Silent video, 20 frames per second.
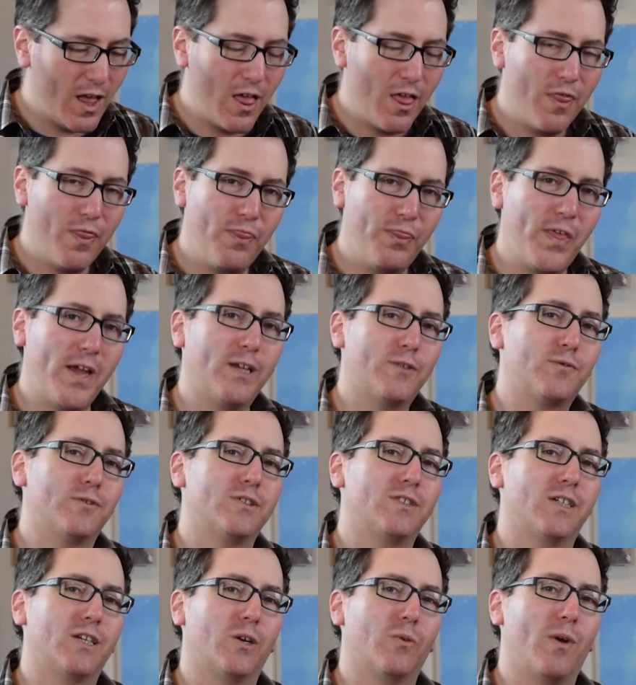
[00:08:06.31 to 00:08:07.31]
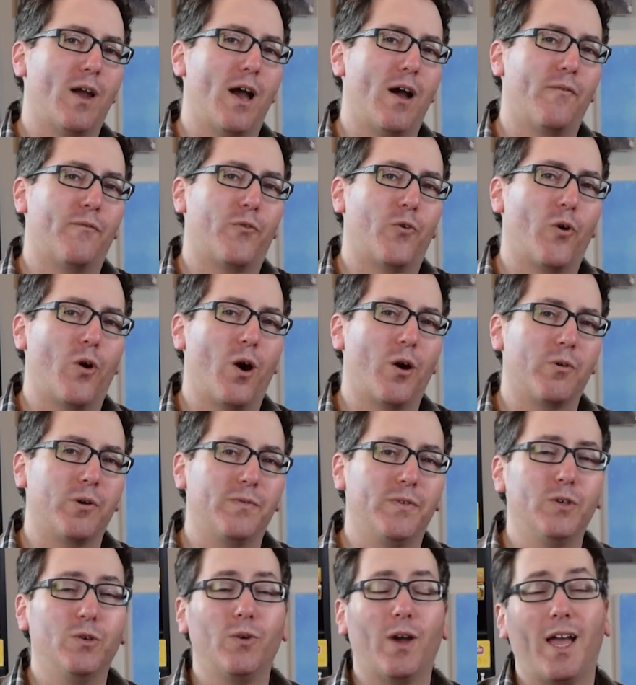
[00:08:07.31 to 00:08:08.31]
Thanks for sticking around for our
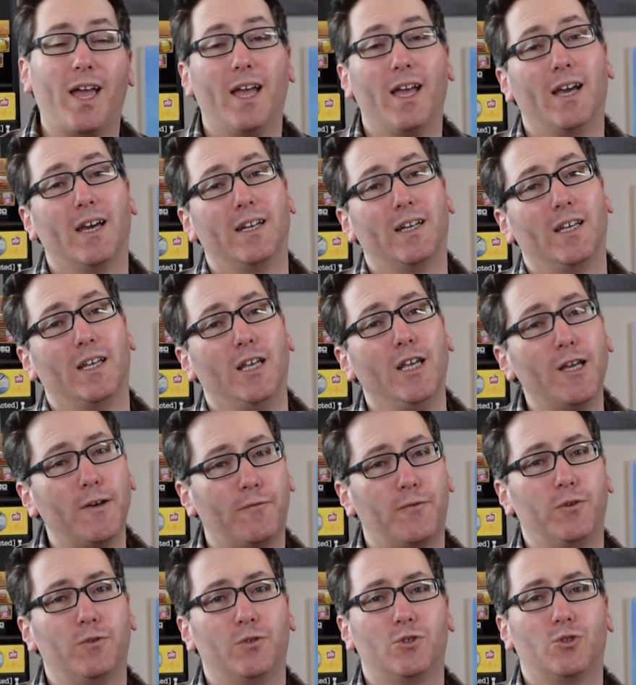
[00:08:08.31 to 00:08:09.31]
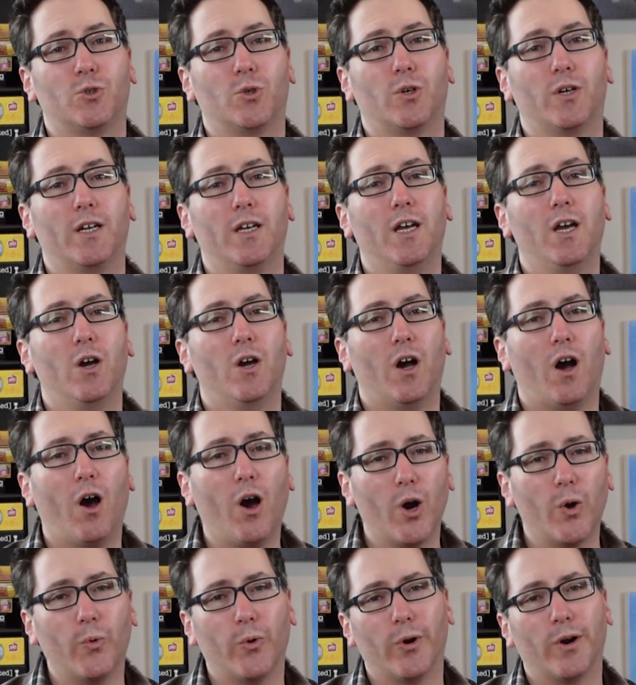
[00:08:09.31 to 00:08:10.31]
review, and if you enjoy
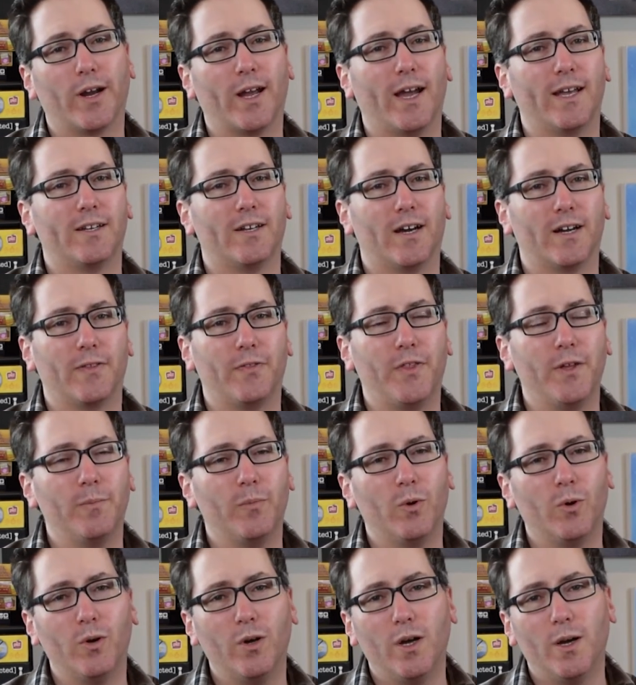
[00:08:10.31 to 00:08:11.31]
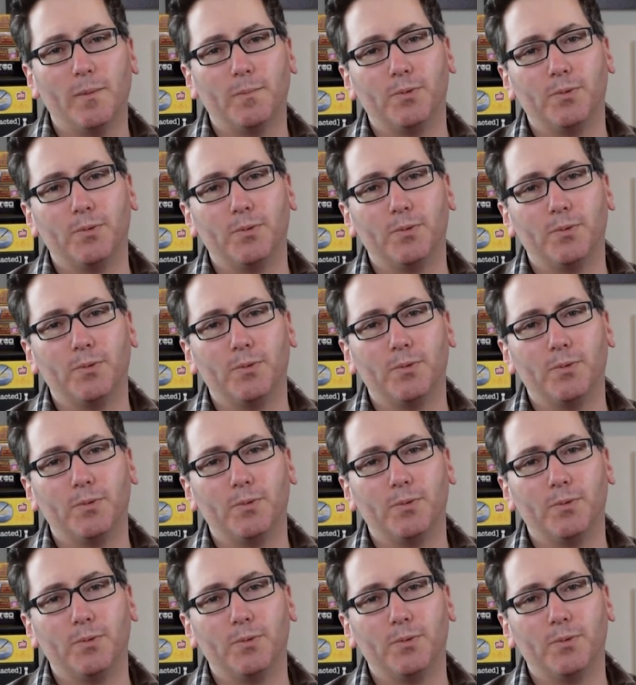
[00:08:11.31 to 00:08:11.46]
our work at Dog and Thimble,